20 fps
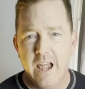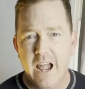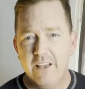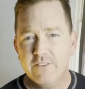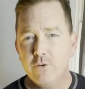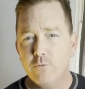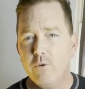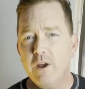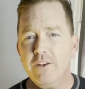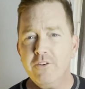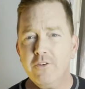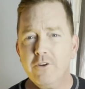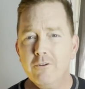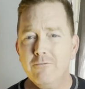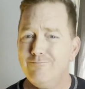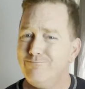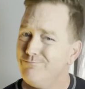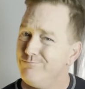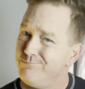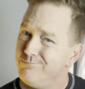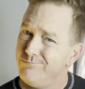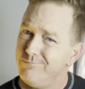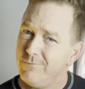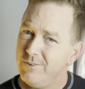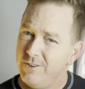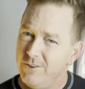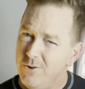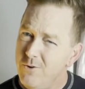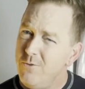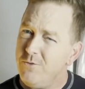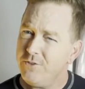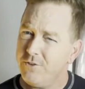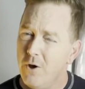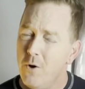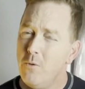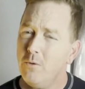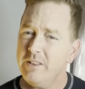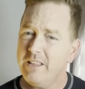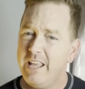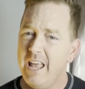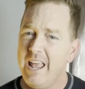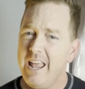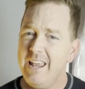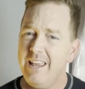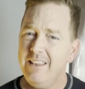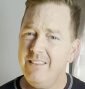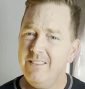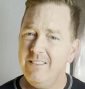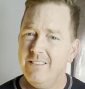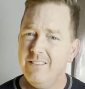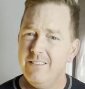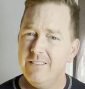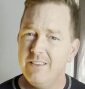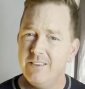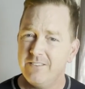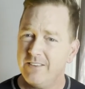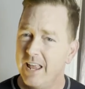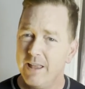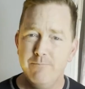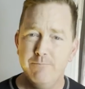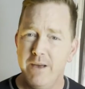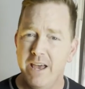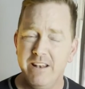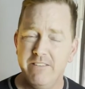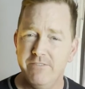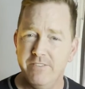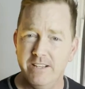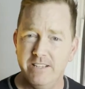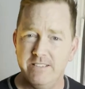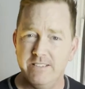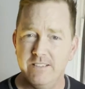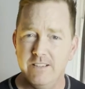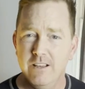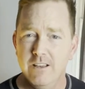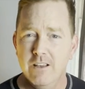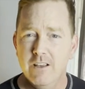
As a renter, you don't gain the same benefits.